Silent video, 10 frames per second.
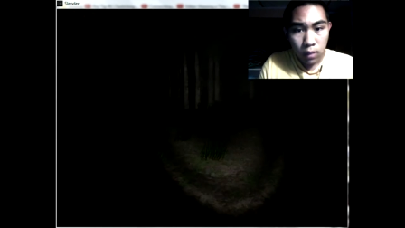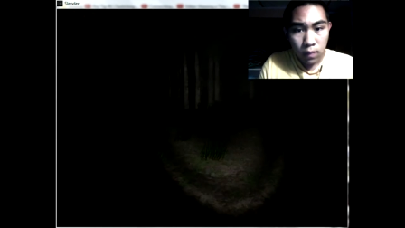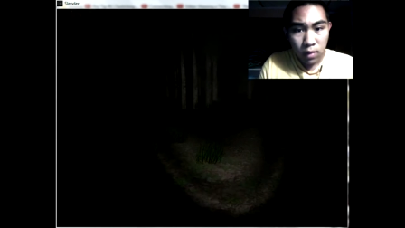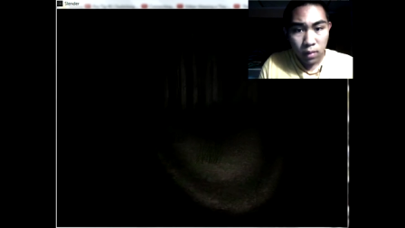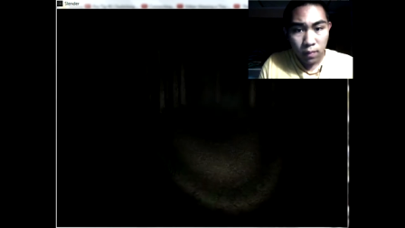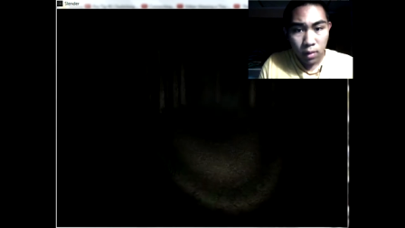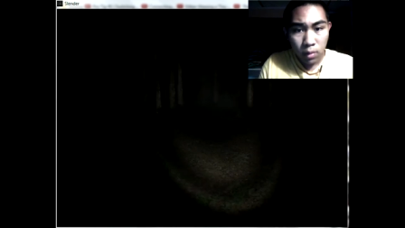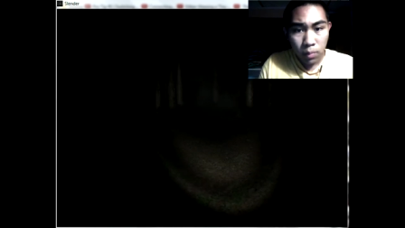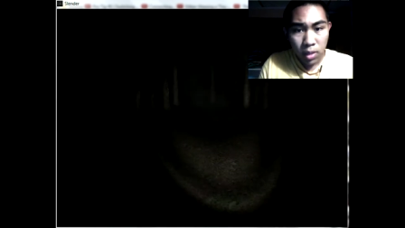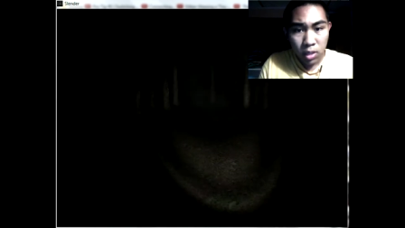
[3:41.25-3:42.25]
haven't even found a
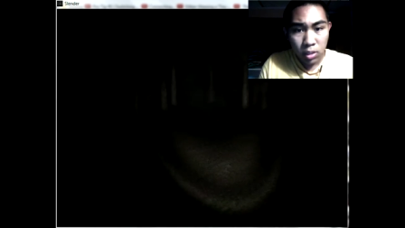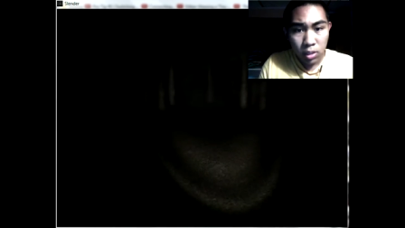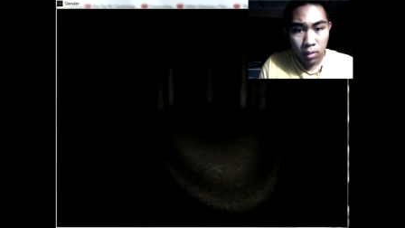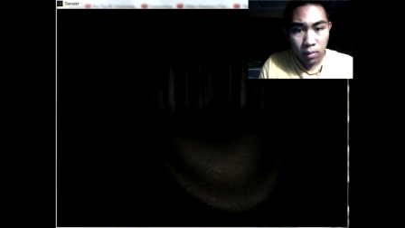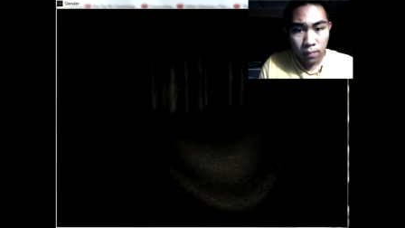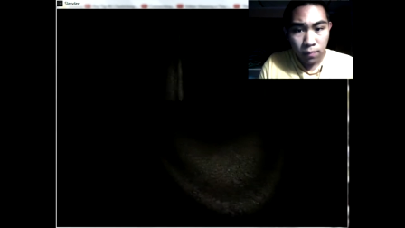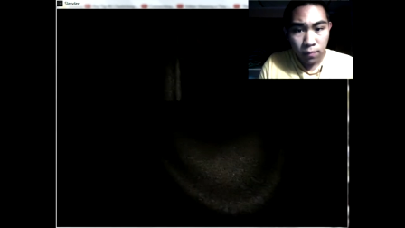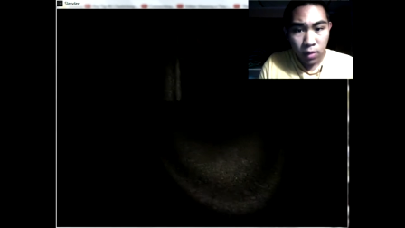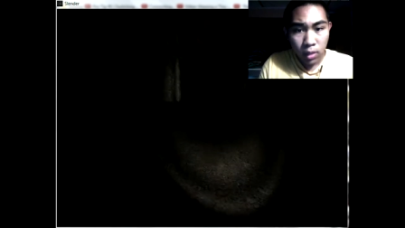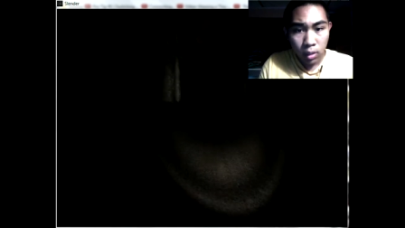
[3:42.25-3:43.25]
page yet, and I'm
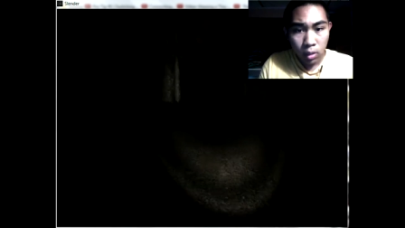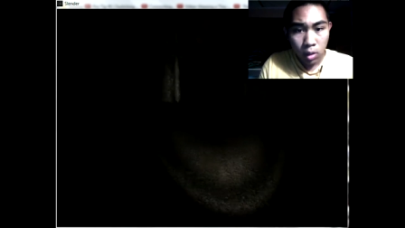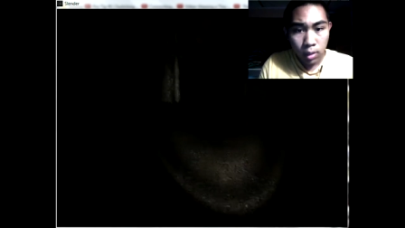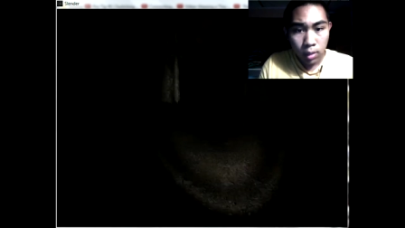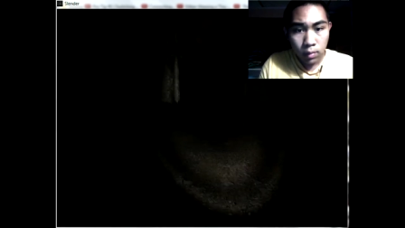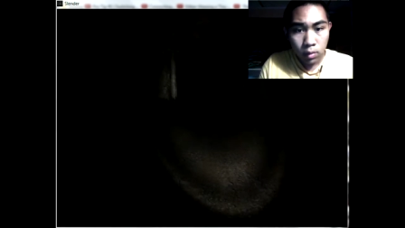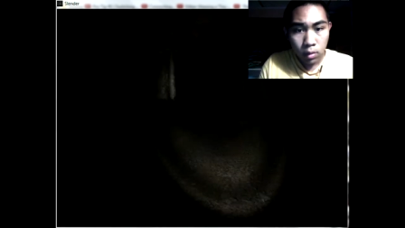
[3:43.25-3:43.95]
fucking lost.